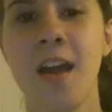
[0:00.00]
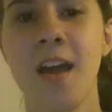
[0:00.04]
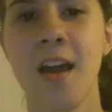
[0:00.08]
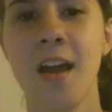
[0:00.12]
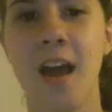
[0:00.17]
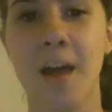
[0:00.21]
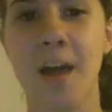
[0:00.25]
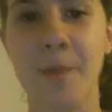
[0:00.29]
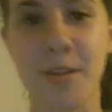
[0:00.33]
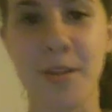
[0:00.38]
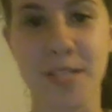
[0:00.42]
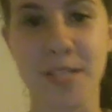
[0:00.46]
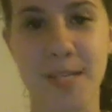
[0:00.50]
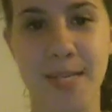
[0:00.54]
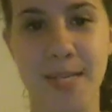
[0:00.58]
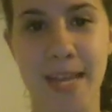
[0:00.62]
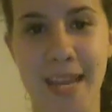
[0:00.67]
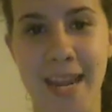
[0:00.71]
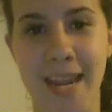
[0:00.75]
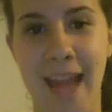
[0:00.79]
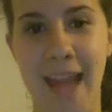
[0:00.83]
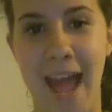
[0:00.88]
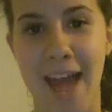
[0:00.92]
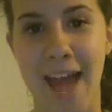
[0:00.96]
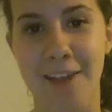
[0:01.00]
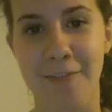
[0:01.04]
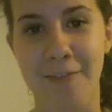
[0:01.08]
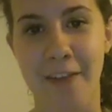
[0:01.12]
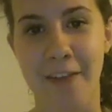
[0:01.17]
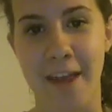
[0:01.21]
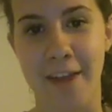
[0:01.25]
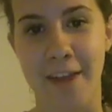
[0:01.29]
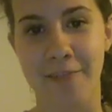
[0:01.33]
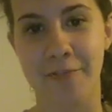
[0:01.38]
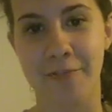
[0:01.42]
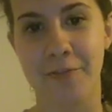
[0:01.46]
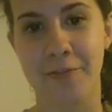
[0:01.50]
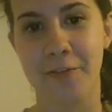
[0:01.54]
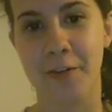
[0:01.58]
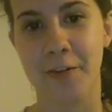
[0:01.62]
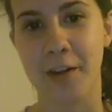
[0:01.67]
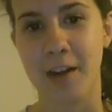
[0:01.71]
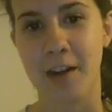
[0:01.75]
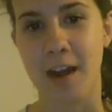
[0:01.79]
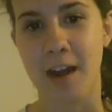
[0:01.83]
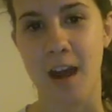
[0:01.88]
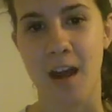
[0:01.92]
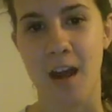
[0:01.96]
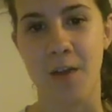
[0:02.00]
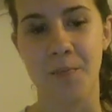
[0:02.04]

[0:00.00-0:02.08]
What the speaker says: I'm also taking Ativan for,